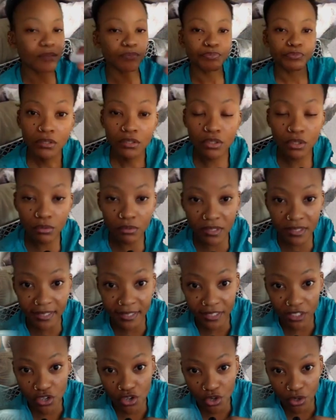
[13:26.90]
So
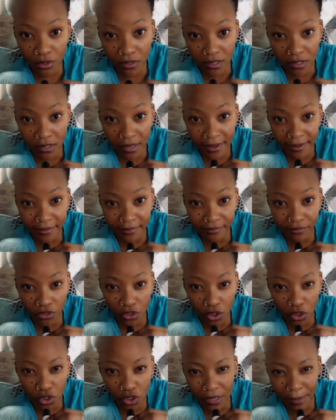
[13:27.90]
teach yourselves
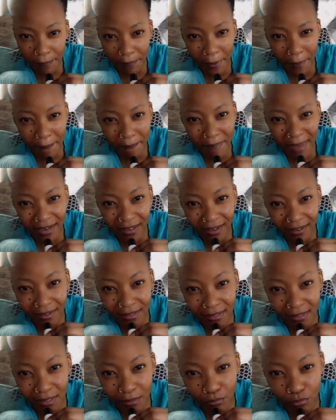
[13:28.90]
some
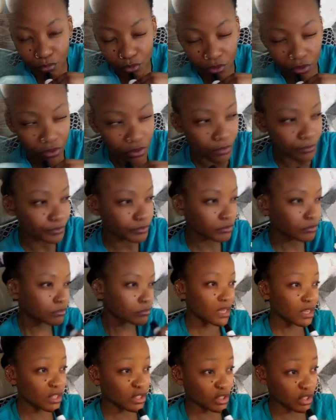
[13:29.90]
mannerisms.
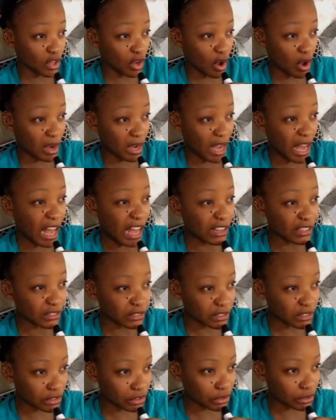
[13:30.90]
In the
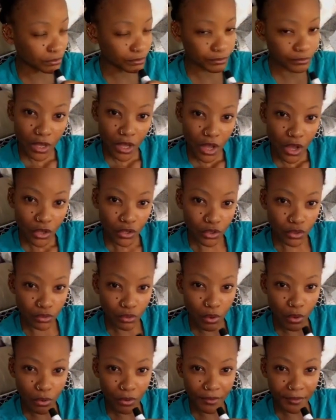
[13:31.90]
occult, you
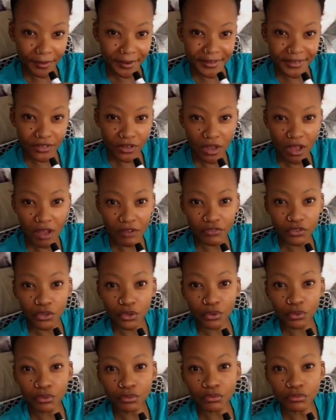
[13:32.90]
already have
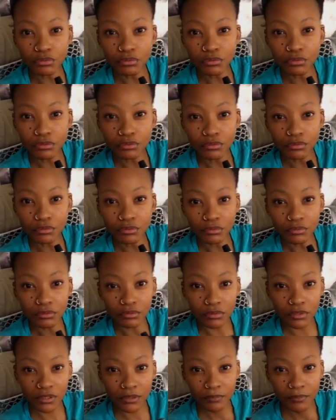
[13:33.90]

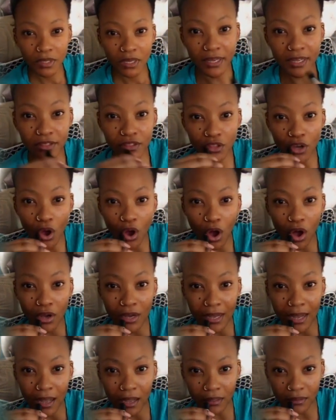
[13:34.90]
rules. In the
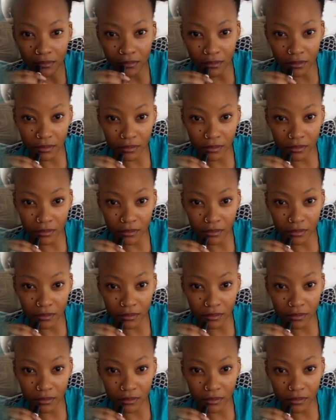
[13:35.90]
occult,